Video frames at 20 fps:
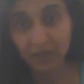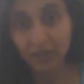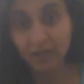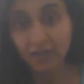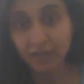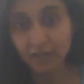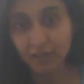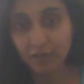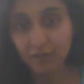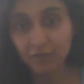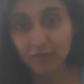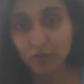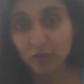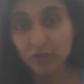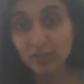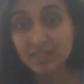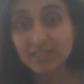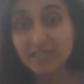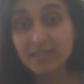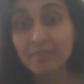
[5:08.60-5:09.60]

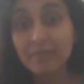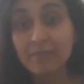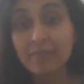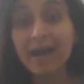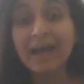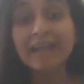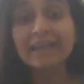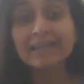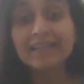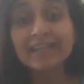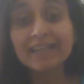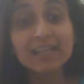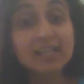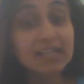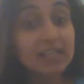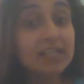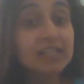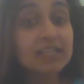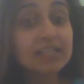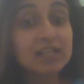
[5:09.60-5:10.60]
Therefore,
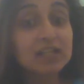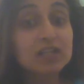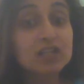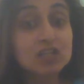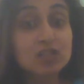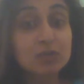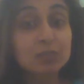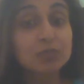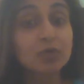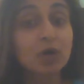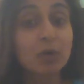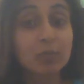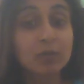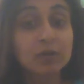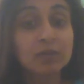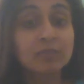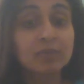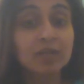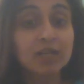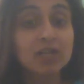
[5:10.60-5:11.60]
semantically there is a
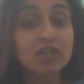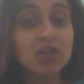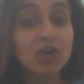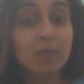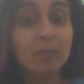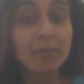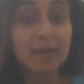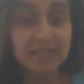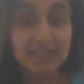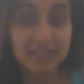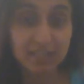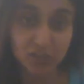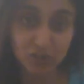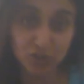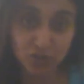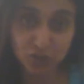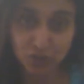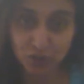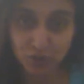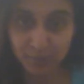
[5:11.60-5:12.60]
problem in your
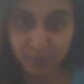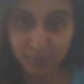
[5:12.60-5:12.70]
message.